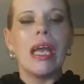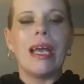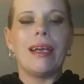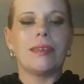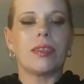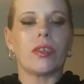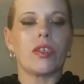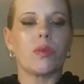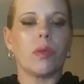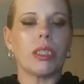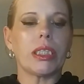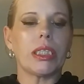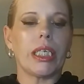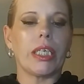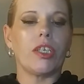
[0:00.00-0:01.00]
If there's
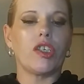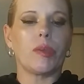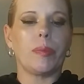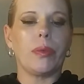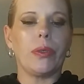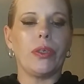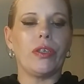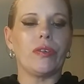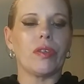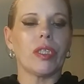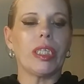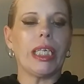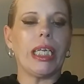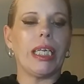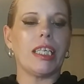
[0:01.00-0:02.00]
one thing your beauty
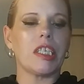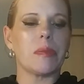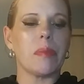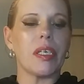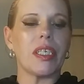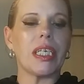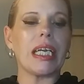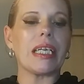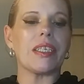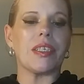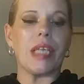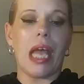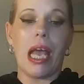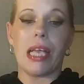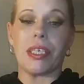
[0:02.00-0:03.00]
routine is missing, it's
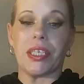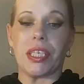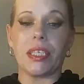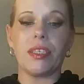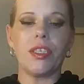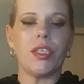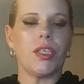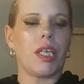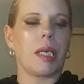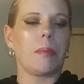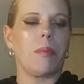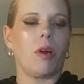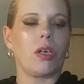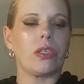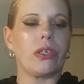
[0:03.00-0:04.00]
an essence.
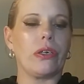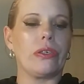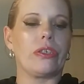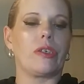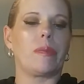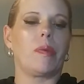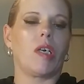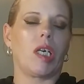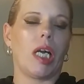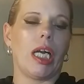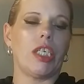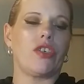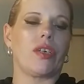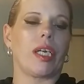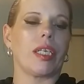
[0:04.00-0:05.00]
Think part toner, part
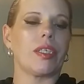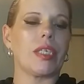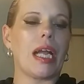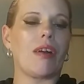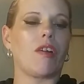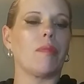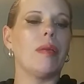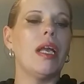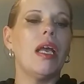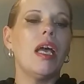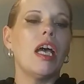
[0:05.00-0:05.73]
hydrating serum.